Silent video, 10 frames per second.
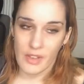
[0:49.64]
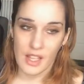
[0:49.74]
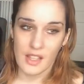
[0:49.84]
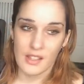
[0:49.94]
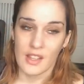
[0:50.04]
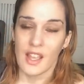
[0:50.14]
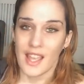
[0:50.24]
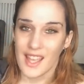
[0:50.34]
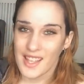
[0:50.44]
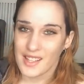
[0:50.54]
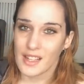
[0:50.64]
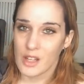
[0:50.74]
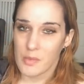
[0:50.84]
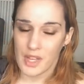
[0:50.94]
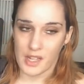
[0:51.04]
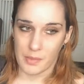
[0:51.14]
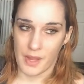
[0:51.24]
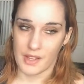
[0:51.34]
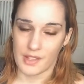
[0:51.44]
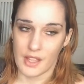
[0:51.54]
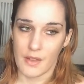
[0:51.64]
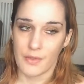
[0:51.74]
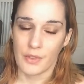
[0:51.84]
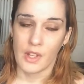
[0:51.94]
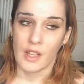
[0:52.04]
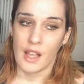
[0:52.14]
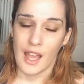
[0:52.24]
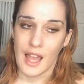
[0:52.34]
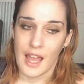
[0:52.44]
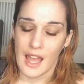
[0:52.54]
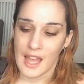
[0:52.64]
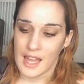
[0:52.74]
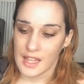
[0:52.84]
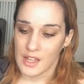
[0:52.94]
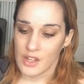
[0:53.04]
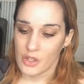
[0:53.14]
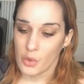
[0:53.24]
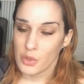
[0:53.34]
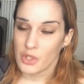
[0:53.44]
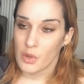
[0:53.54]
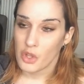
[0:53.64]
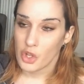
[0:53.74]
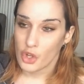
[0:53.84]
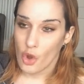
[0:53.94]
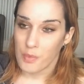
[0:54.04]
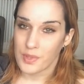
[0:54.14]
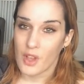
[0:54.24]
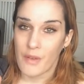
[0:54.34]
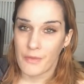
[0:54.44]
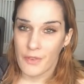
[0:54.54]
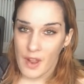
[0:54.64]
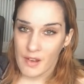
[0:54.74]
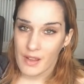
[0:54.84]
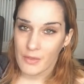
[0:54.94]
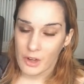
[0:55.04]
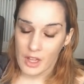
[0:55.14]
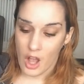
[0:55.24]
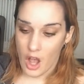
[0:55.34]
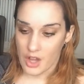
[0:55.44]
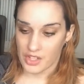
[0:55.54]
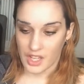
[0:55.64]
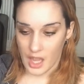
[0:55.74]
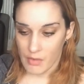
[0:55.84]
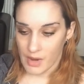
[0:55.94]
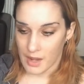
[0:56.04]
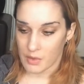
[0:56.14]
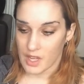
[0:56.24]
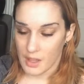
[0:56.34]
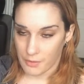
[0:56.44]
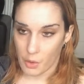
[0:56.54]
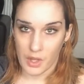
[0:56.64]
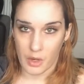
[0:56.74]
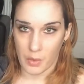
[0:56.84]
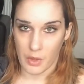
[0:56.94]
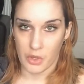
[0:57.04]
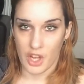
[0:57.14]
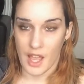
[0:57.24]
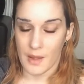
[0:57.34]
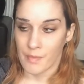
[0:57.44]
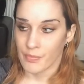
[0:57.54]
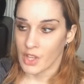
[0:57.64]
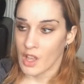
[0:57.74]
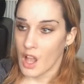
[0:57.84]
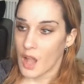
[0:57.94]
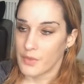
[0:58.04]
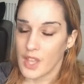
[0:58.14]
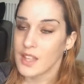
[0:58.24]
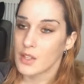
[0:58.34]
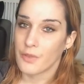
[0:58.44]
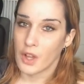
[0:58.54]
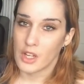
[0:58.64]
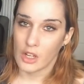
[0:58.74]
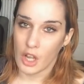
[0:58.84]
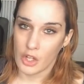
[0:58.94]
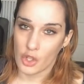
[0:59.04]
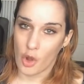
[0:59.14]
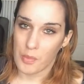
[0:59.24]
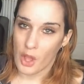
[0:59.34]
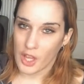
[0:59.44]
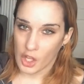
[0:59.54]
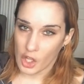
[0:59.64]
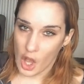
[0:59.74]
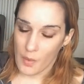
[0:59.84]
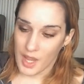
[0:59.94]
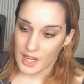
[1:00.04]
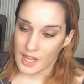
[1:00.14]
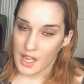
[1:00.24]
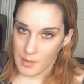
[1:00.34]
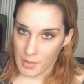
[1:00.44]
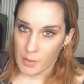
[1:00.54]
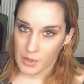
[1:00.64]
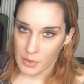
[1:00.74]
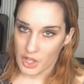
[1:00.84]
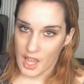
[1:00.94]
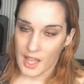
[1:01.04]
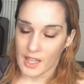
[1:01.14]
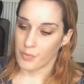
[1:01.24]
of it is, it's a little bit expensive. And also the shops are very, very hard to get round if you're in a wheelchair. I've yet to find a Lush shop that I can go in my wheelchair,